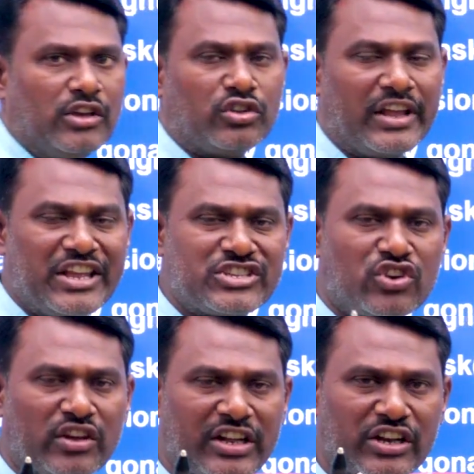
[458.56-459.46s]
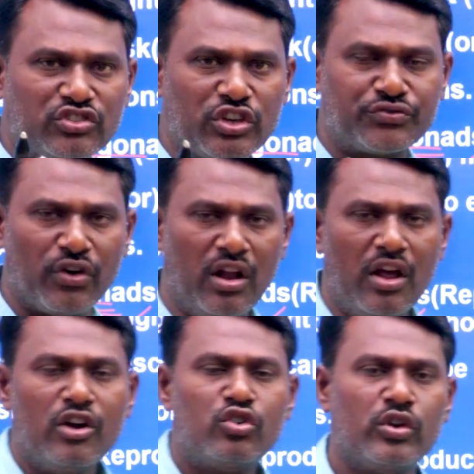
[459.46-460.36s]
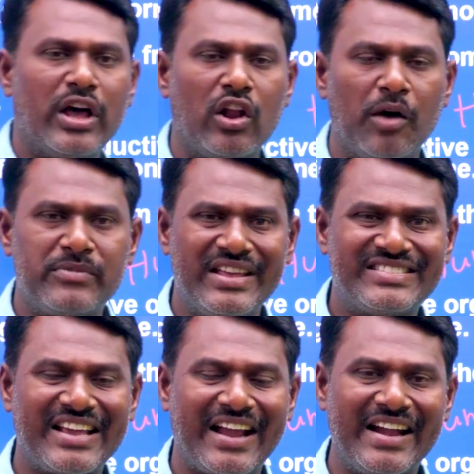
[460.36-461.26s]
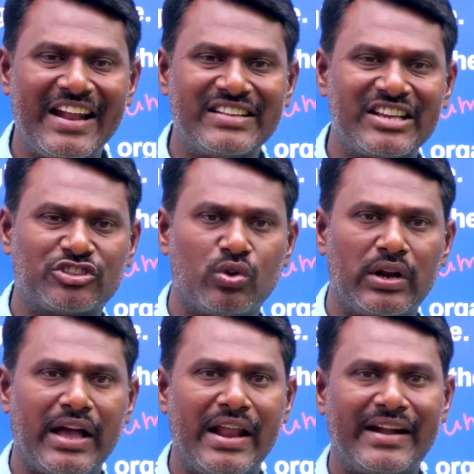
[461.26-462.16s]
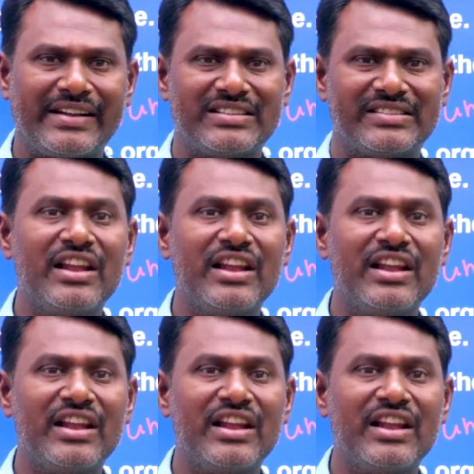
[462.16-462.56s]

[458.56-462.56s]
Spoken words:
so estrogen is useful to develop these secondary sexual characters